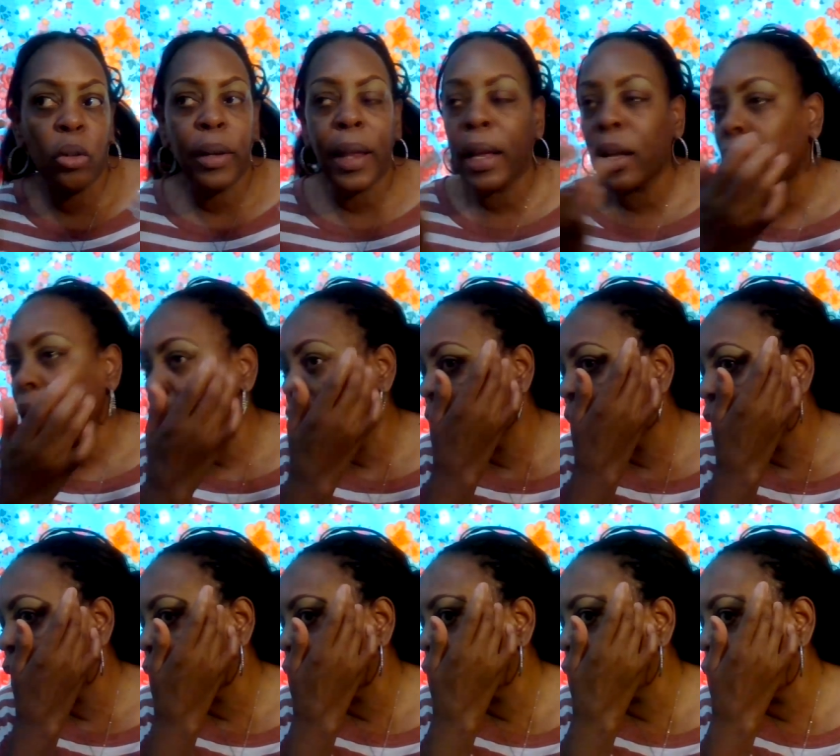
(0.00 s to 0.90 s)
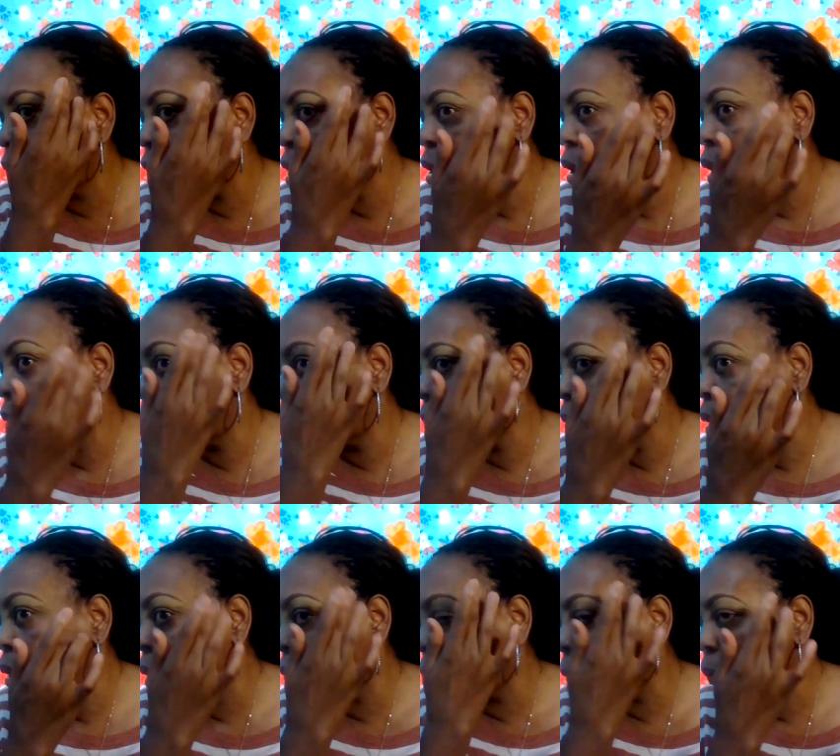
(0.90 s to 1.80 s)
like a little bit of touch up
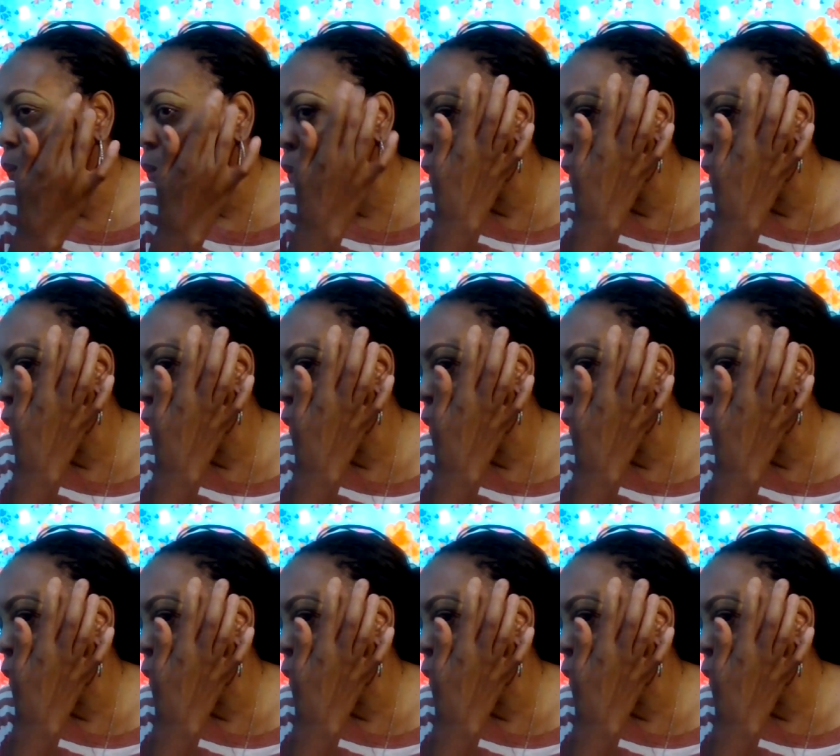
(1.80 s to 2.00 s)
you know